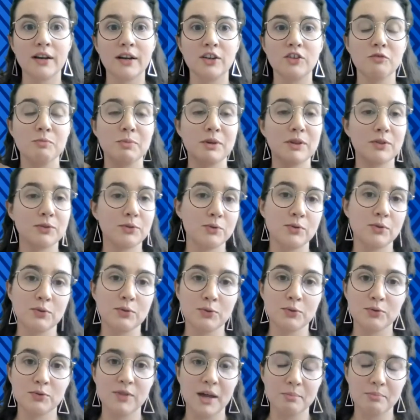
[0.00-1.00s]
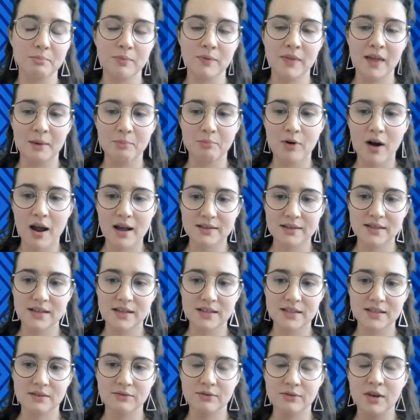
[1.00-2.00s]
and you've been through that
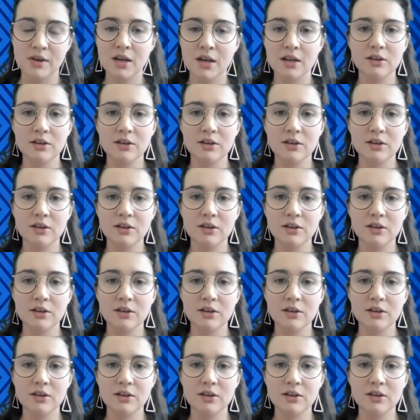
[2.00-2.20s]
process of